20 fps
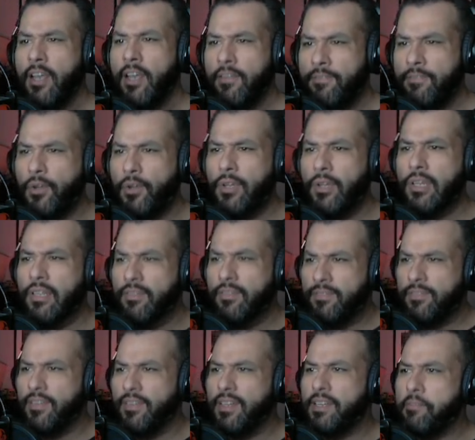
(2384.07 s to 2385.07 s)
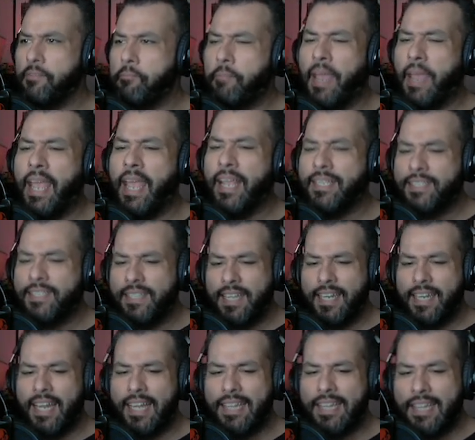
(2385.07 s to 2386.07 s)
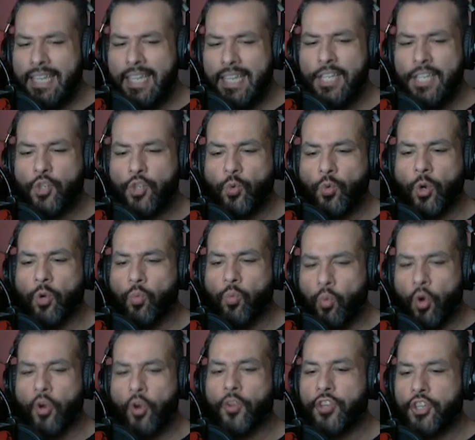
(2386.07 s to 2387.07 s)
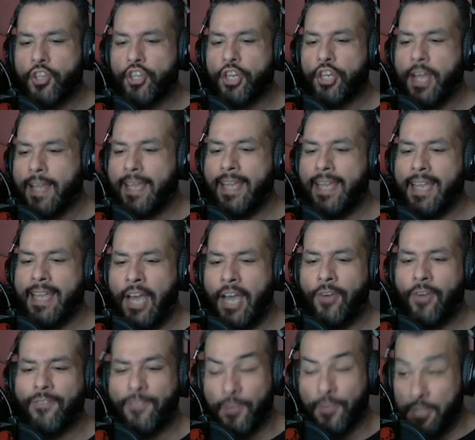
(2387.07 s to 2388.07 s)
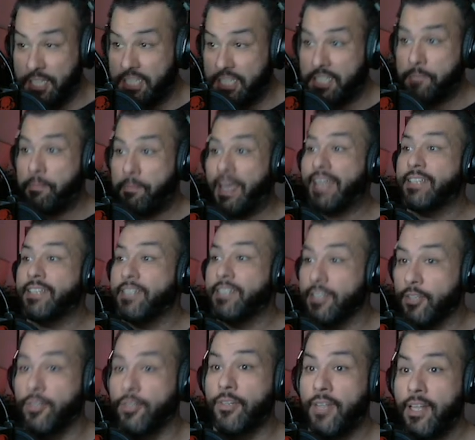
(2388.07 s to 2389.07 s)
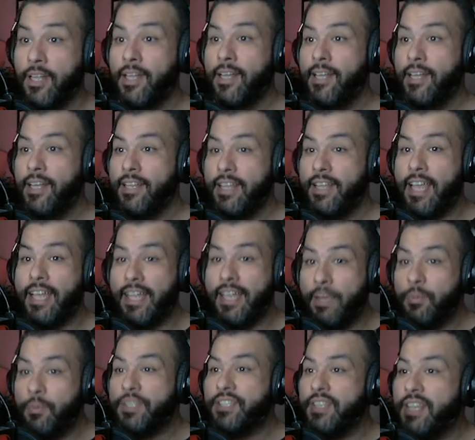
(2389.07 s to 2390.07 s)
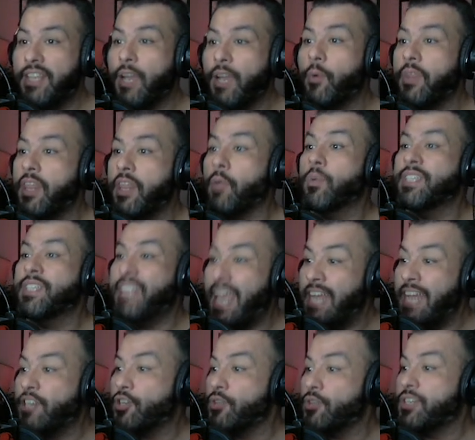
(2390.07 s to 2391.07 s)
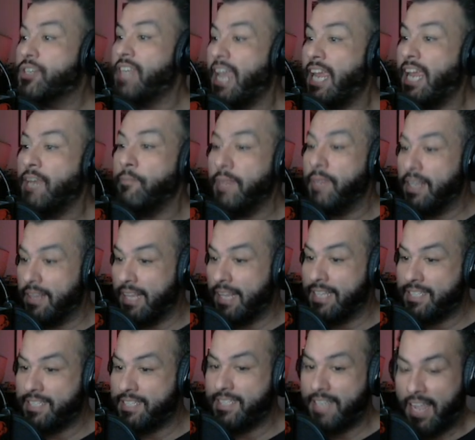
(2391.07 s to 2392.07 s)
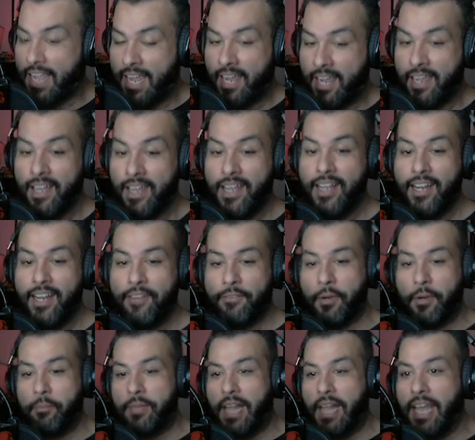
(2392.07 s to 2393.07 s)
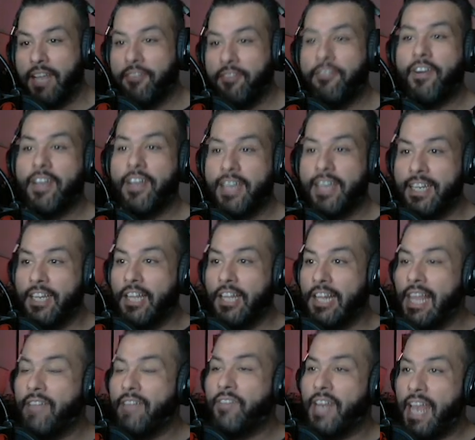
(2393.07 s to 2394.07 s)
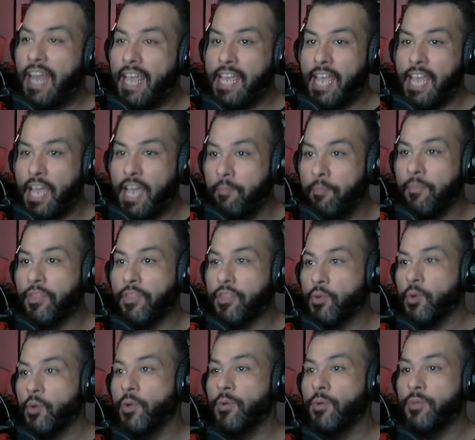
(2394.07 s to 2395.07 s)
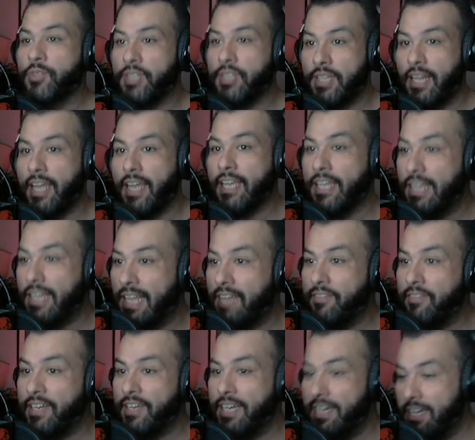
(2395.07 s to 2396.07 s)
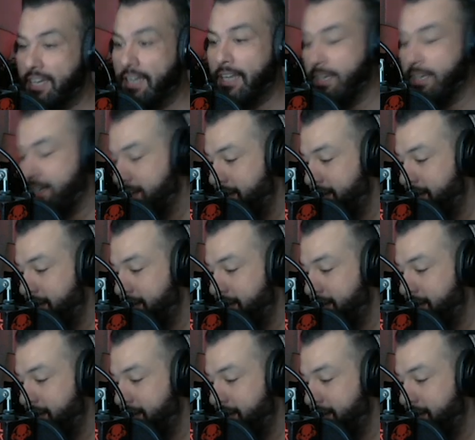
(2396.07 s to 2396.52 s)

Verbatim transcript: full of bands that at least were worth checking out for the spectacle that it was there there was entertainment let's say from like fucking 11 a.m through to like 11 at night